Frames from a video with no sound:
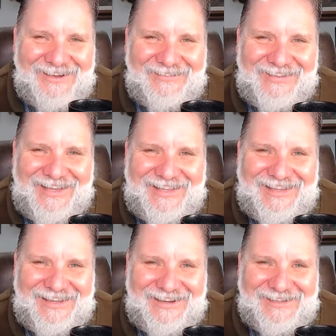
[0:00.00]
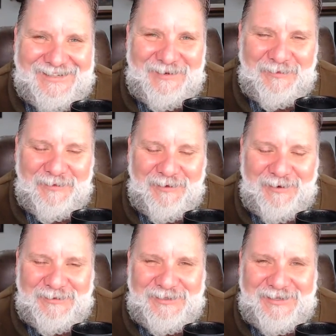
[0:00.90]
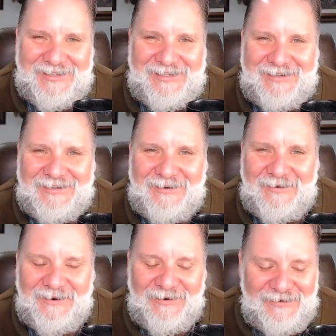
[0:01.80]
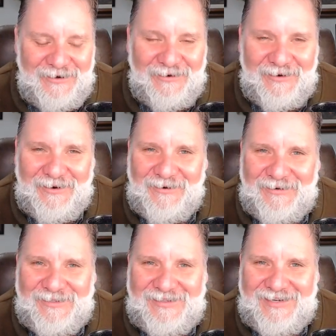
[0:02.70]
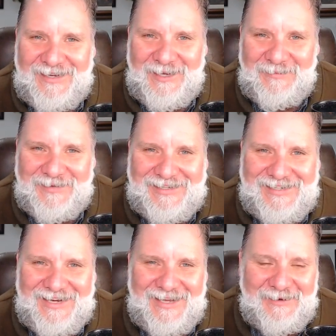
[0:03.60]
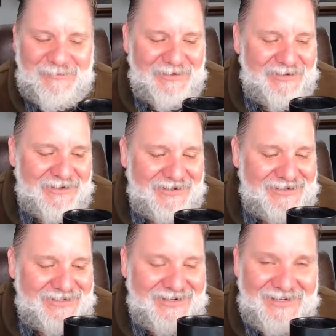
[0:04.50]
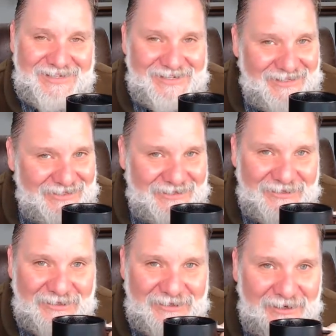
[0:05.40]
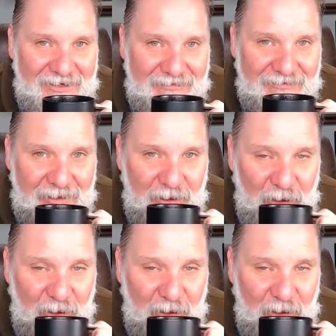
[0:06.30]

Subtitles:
I'm glad that God's come across us and turned our dark hearts to Him instead, but it's still a good coffee.